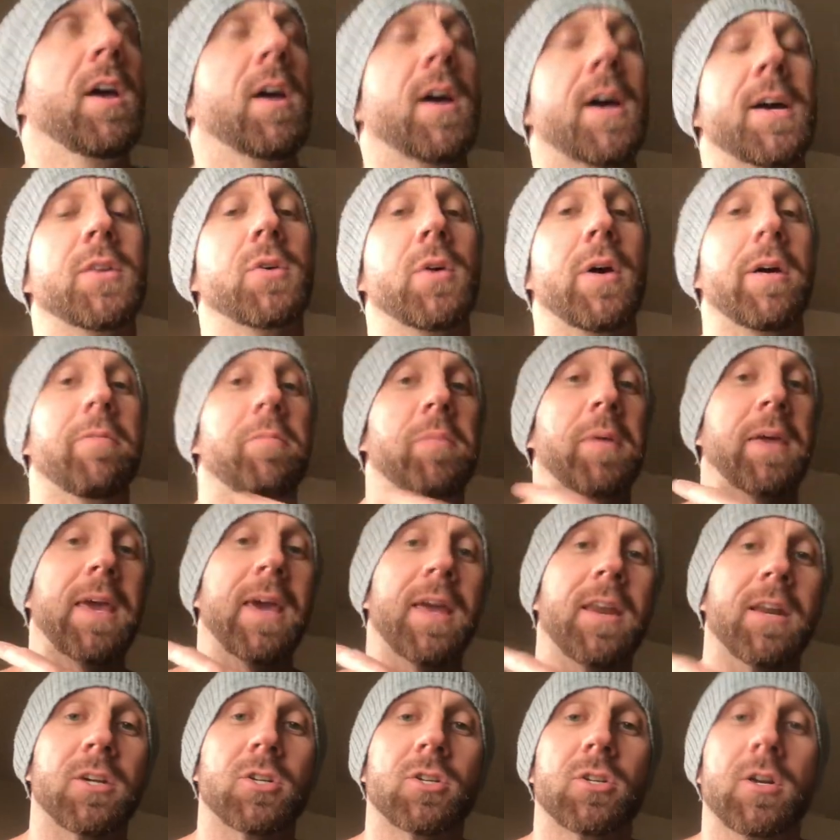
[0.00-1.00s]
I do have a
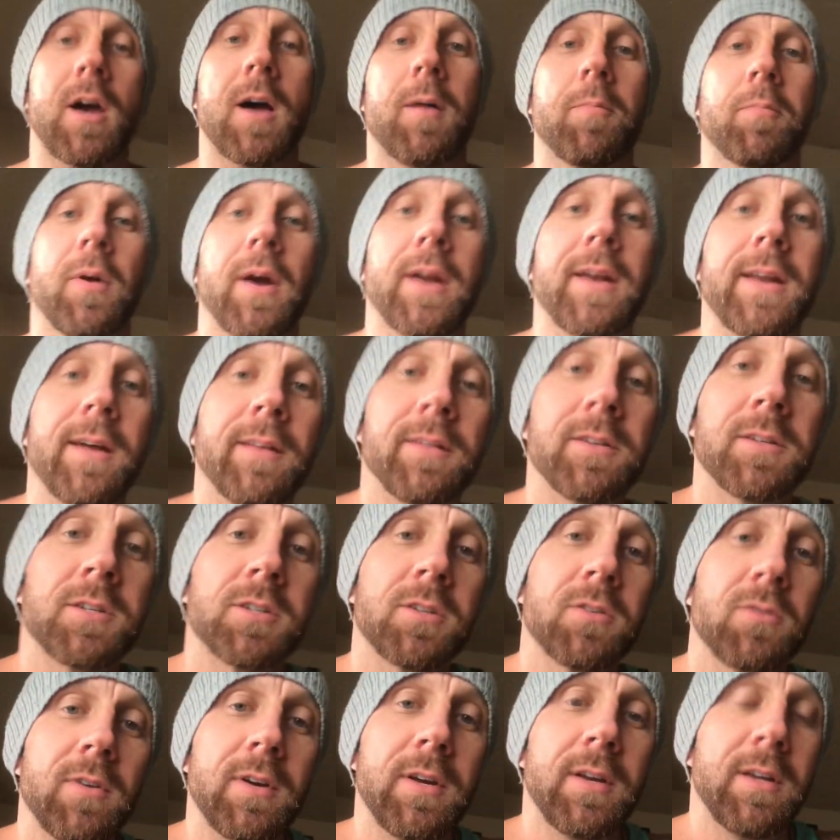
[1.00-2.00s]
mechanic shop right down the
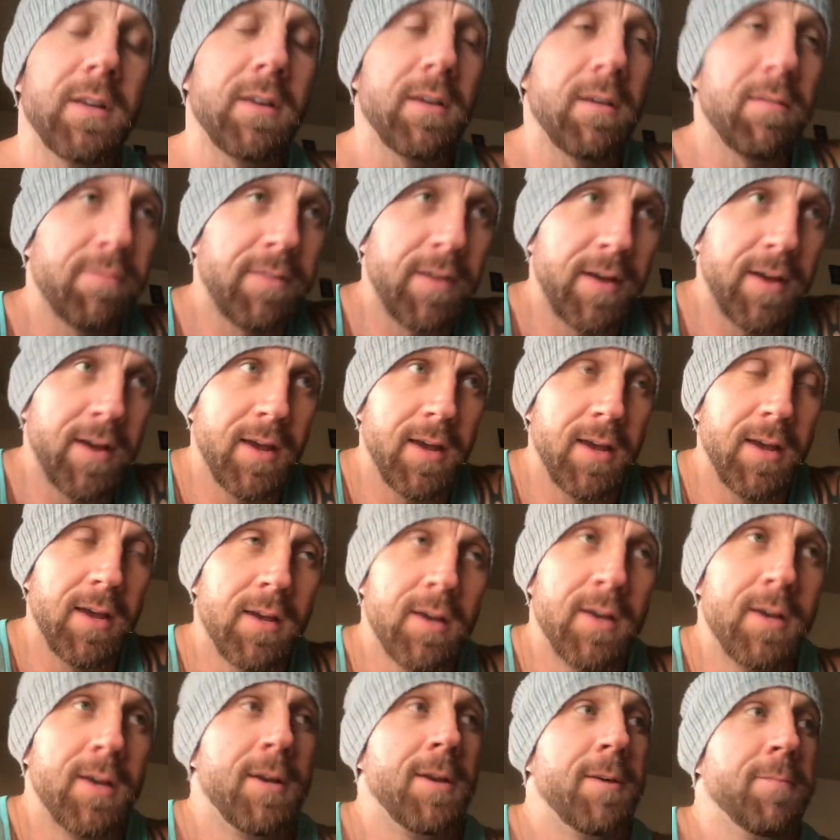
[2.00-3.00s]
street. If I
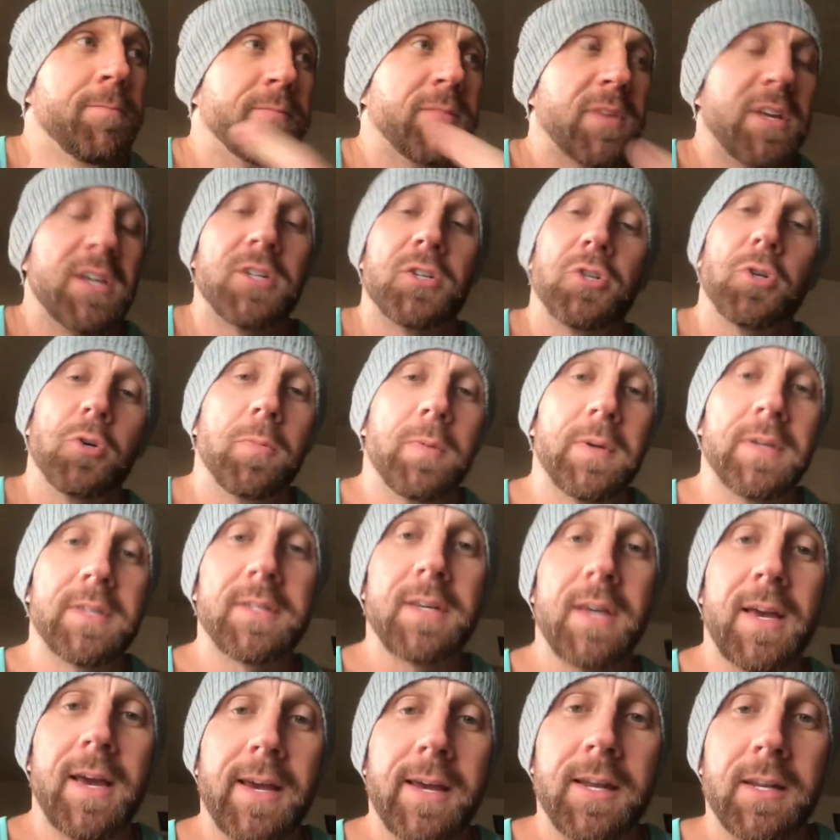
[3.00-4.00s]
get too
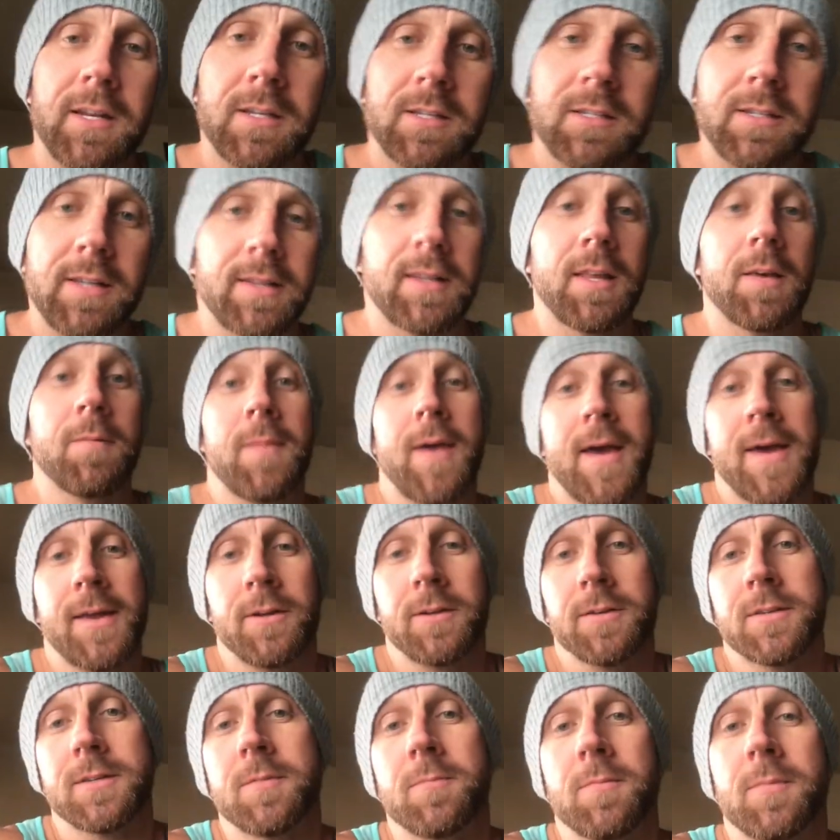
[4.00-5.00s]
busy, I can just let them
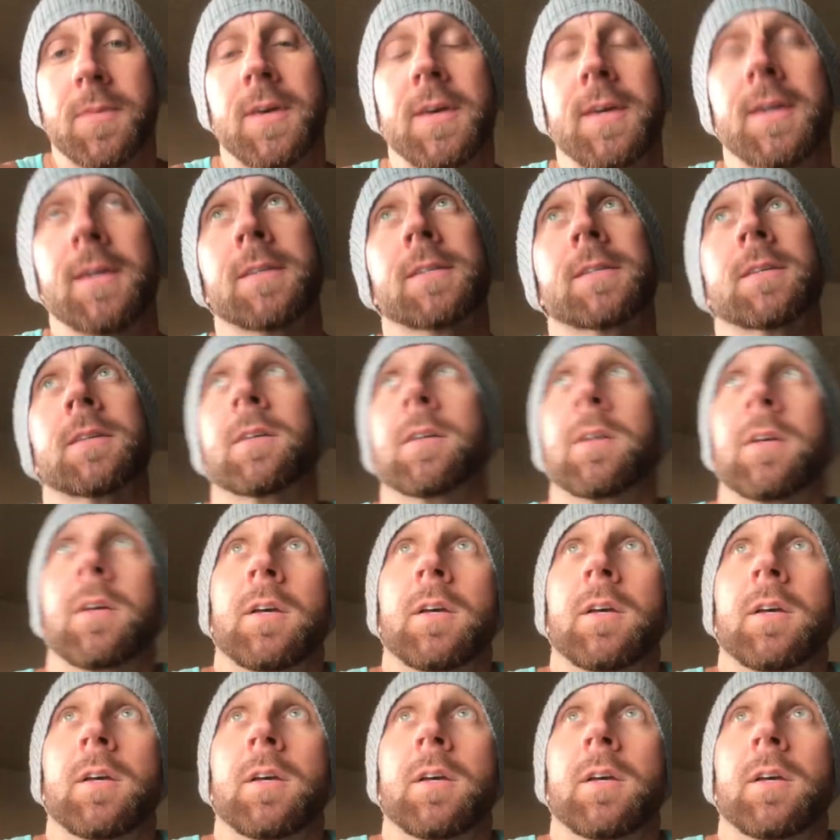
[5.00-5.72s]
handle some things.